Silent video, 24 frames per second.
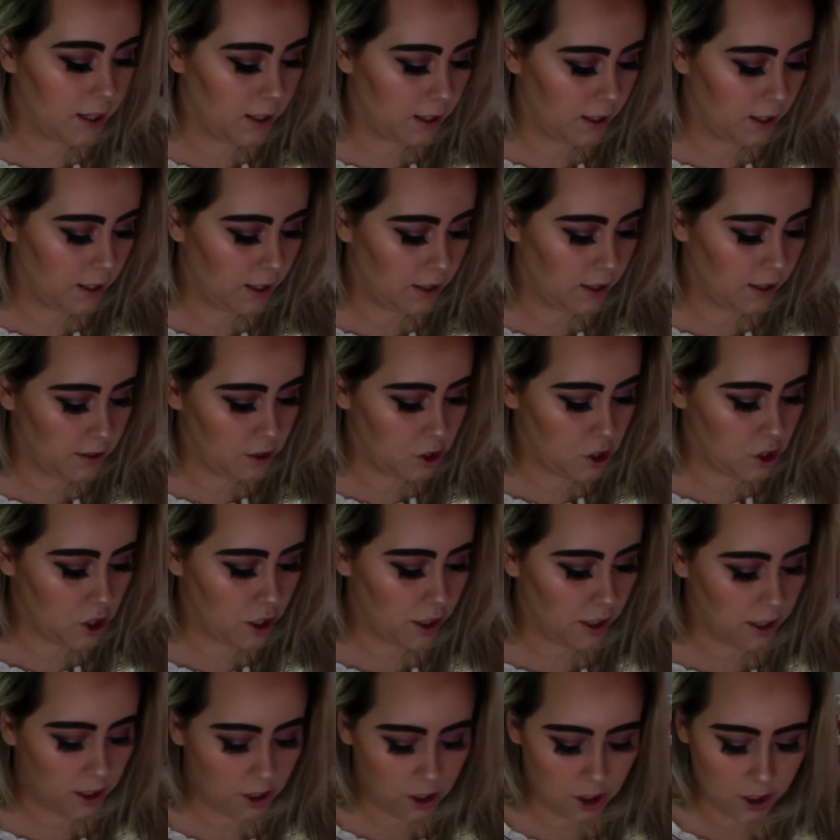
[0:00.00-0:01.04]
And
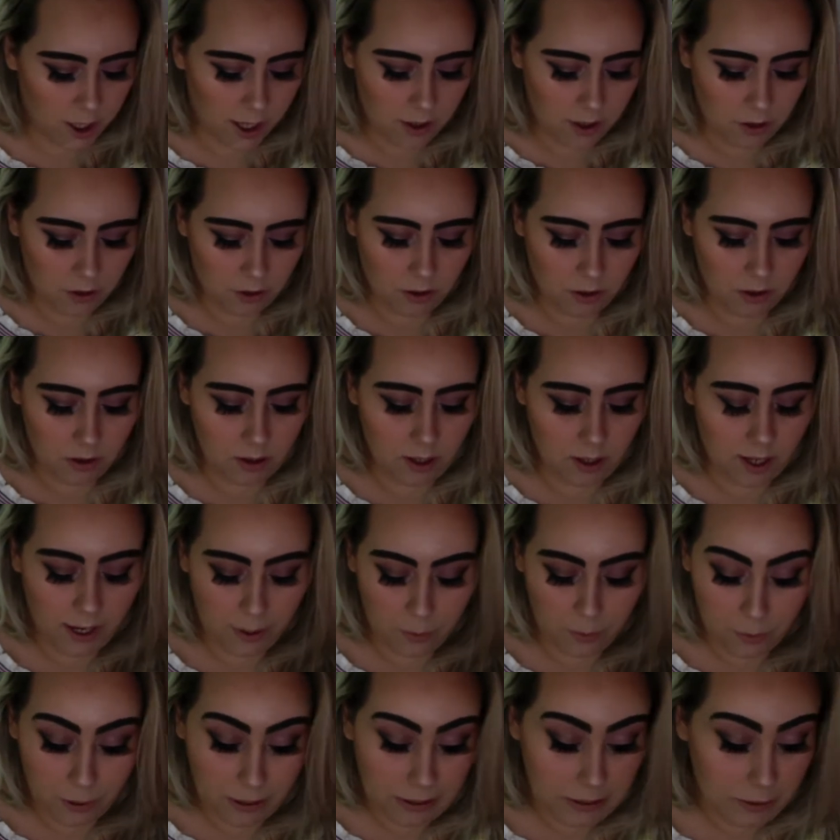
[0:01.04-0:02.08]
in general, I
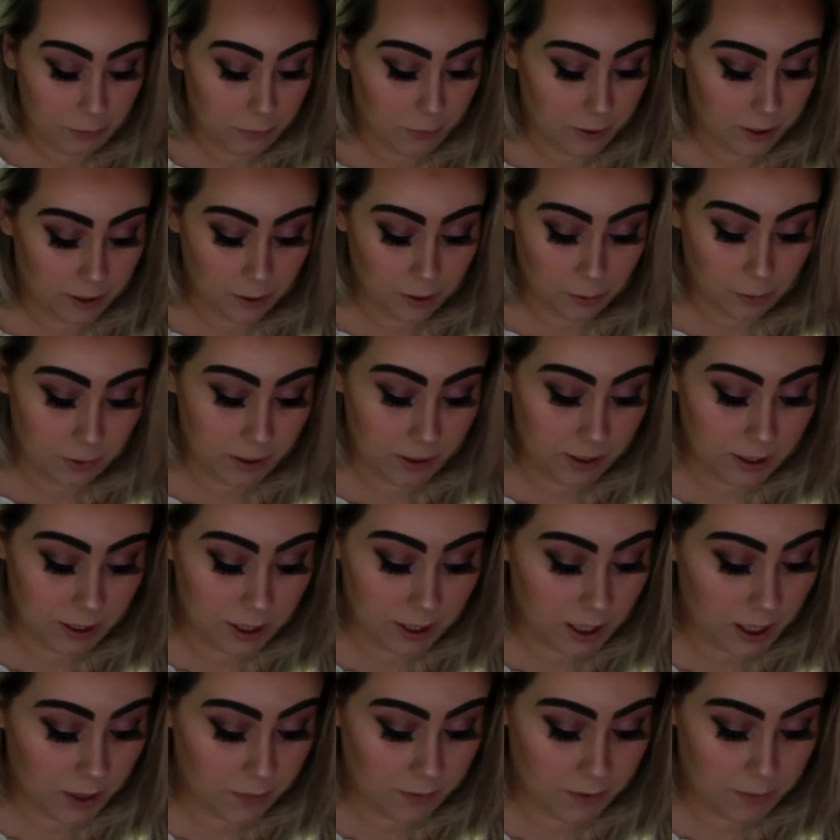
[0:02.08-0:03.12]
really
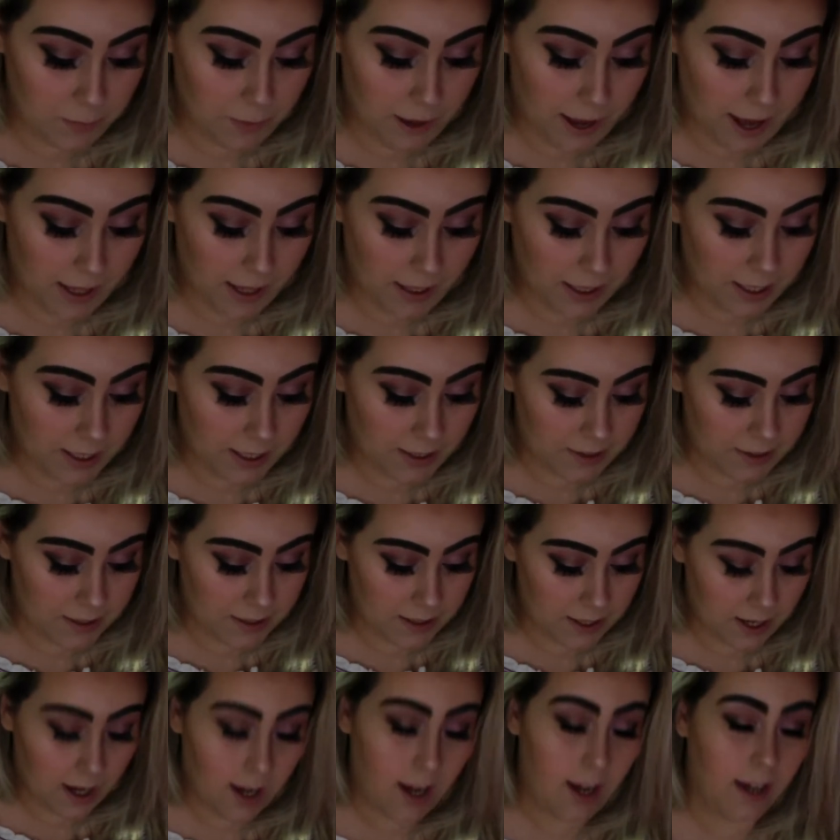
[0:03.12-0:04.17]
love the palettes.
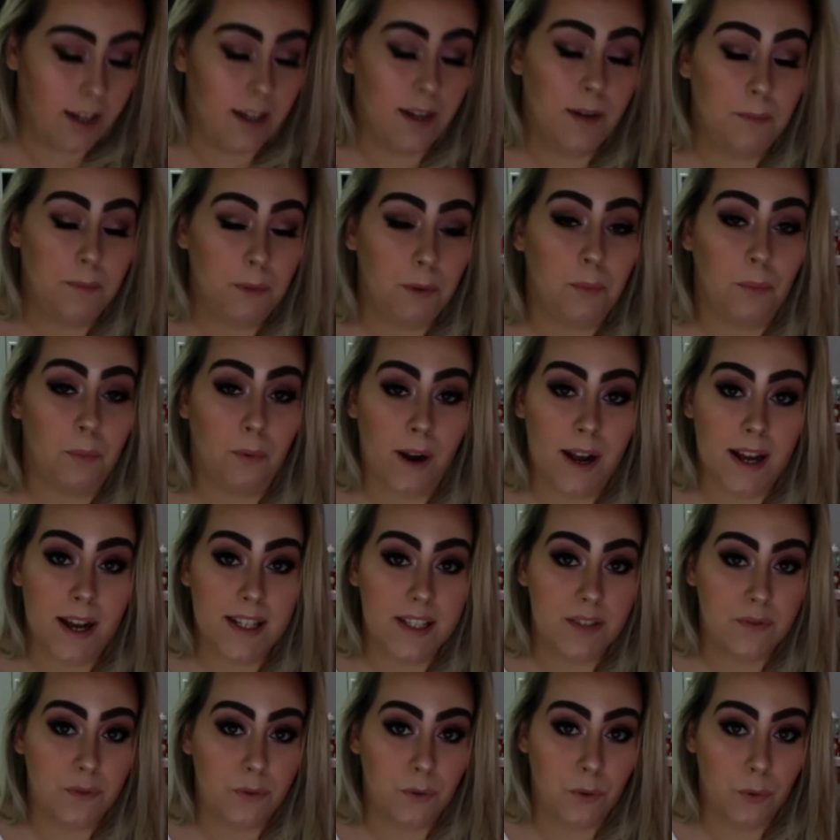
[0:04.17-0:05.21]
I am
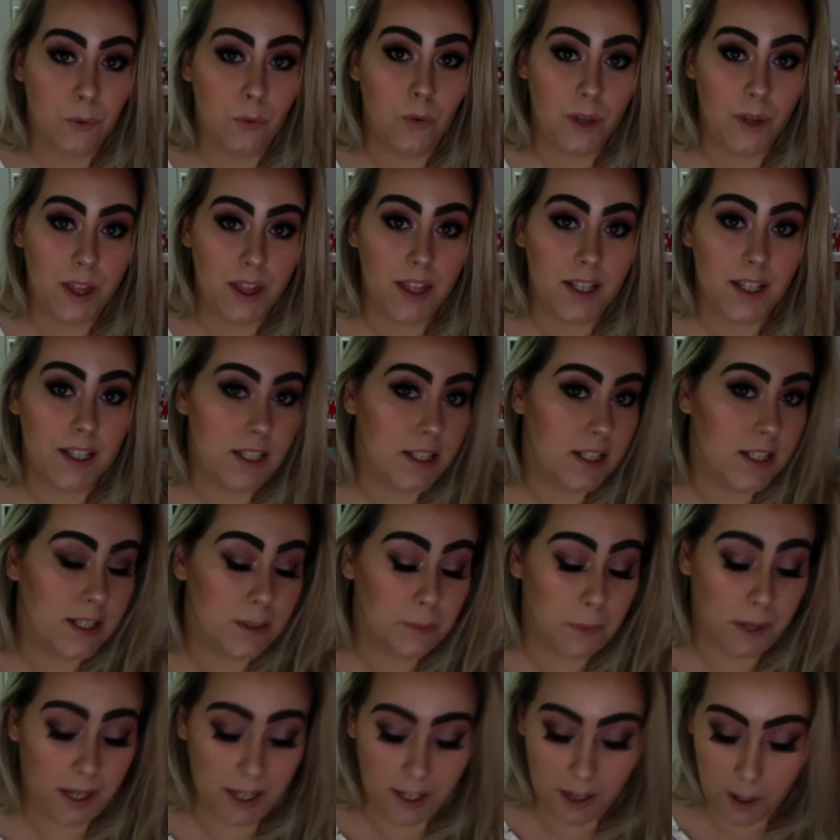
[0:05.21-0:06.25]
impressed with Douglas
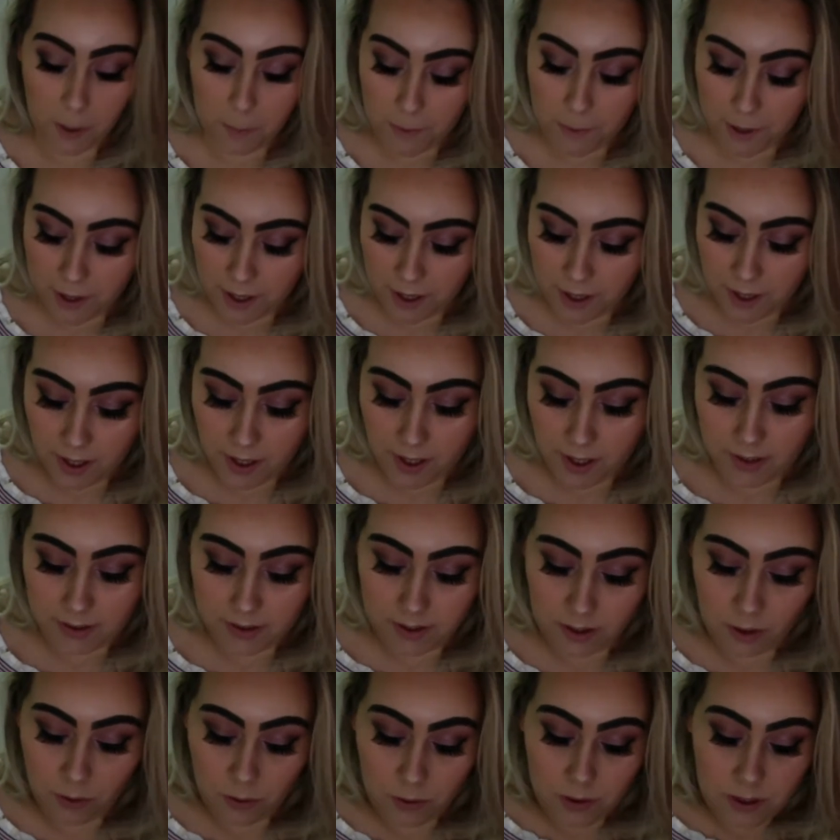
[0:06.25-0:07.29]
makeup.
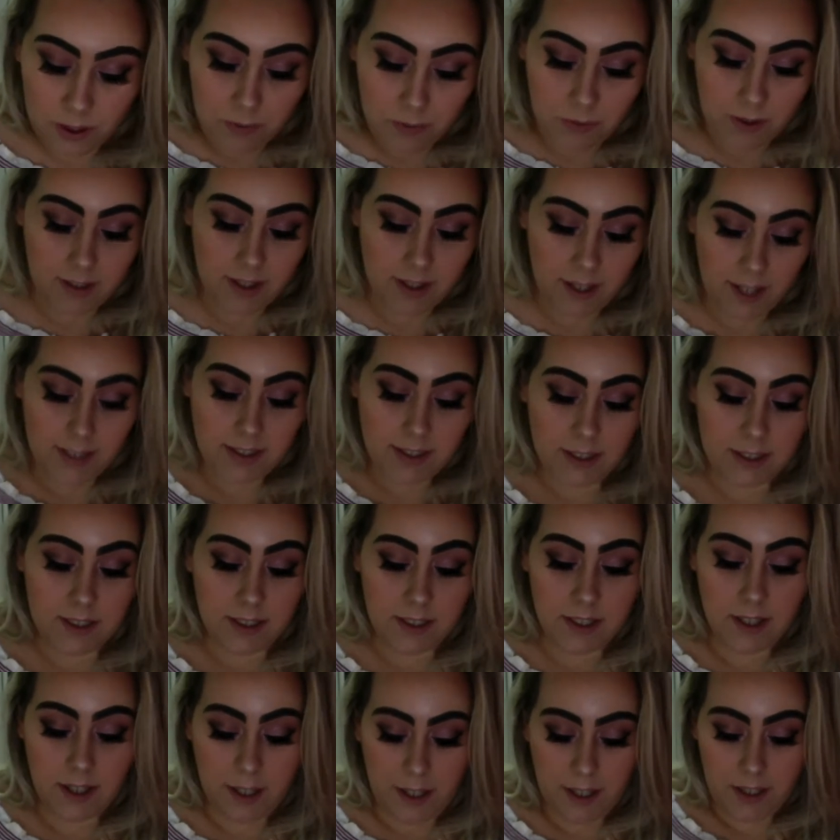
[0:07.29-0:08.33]
The only one that I
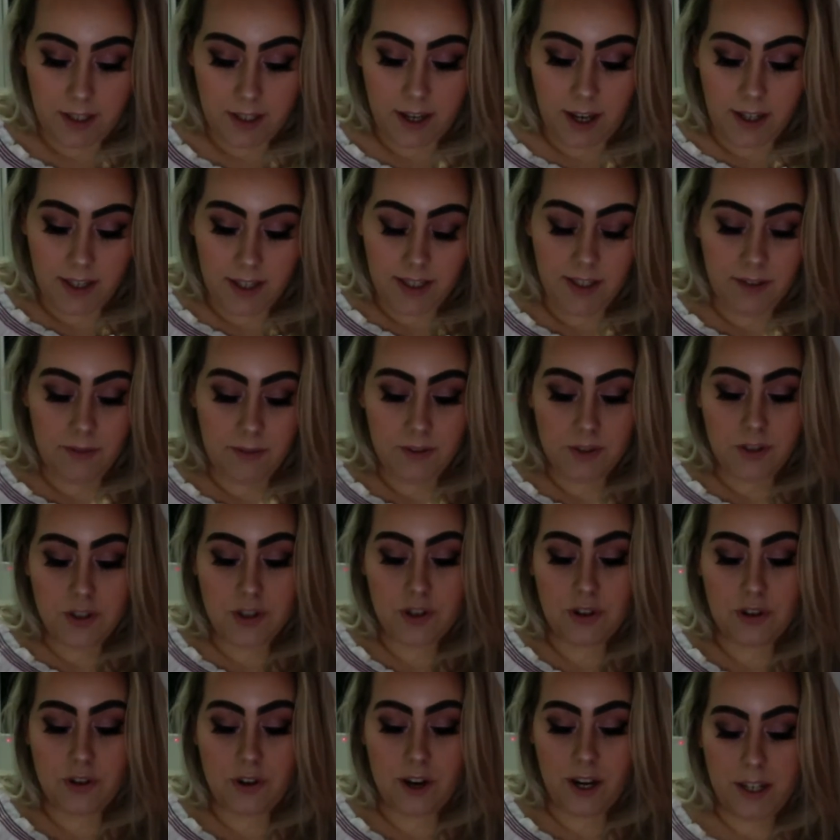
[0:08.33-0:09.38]
didn't like, I even
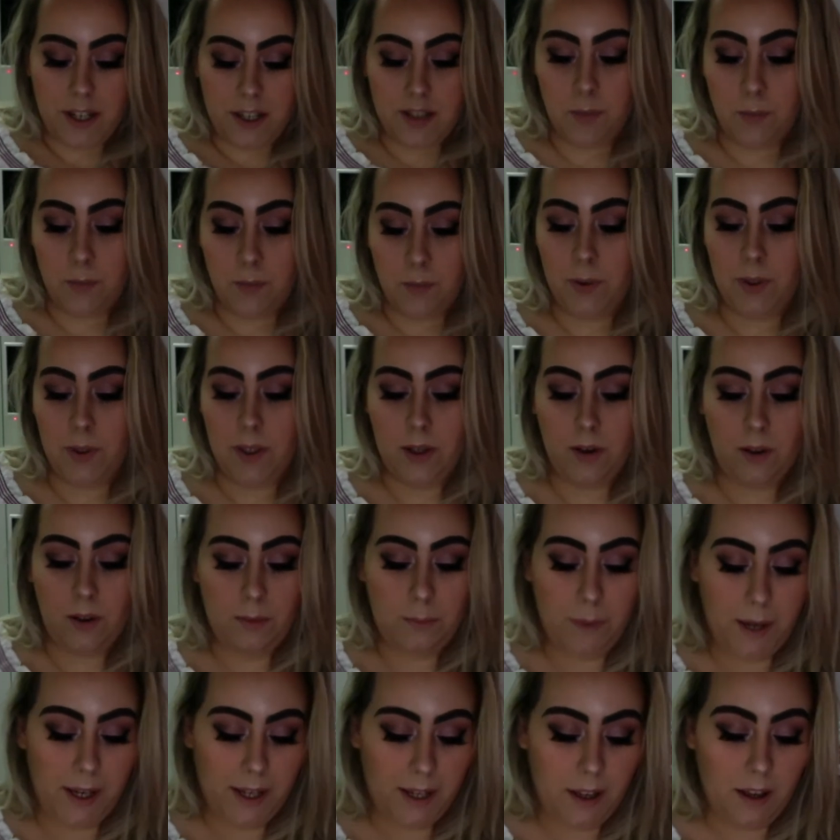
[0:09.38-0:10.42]
tried to put it on
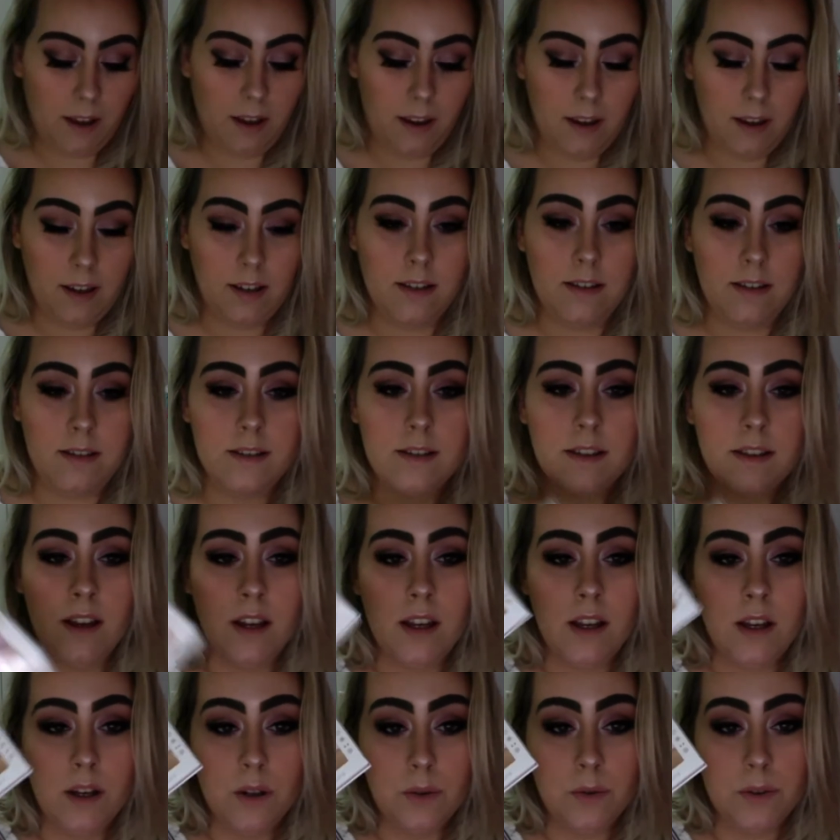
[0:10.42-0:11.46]
my eyes,
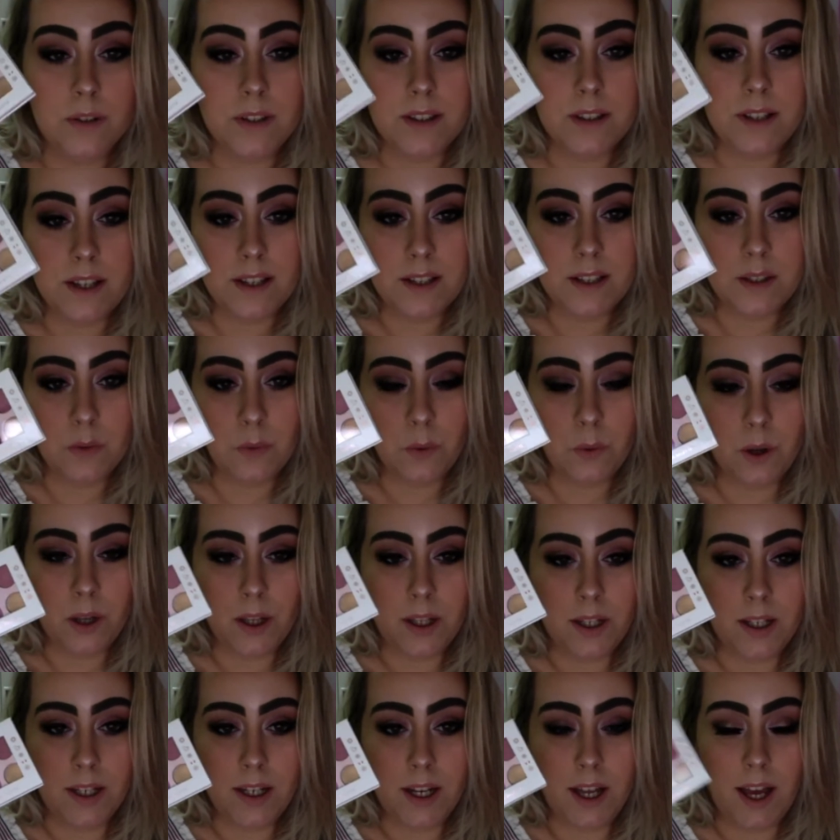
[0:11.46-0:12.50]
was this
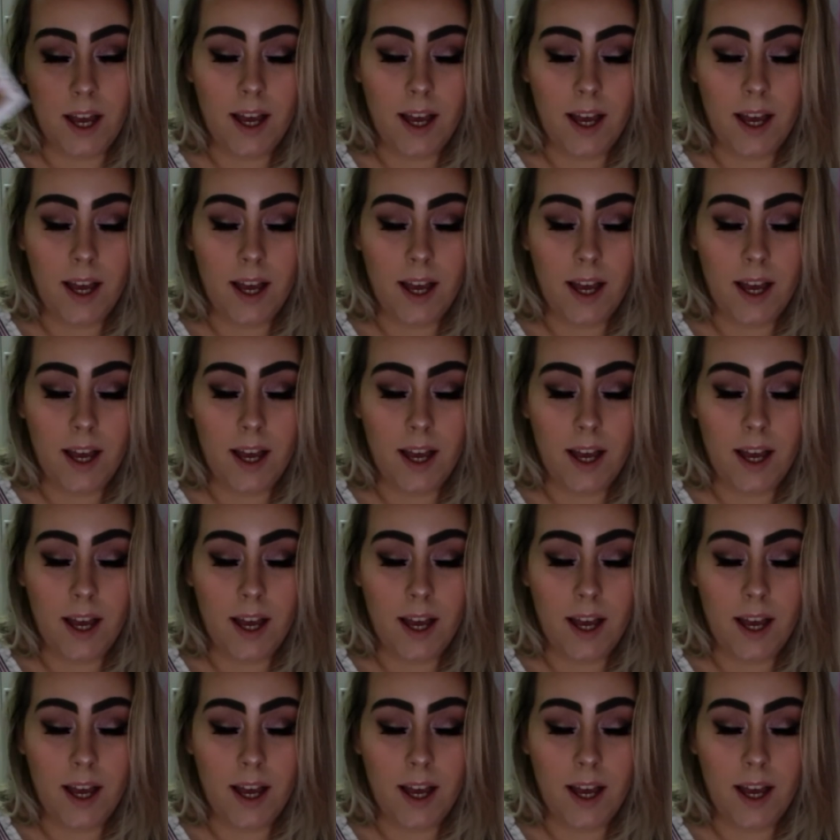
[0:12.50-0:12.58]
one.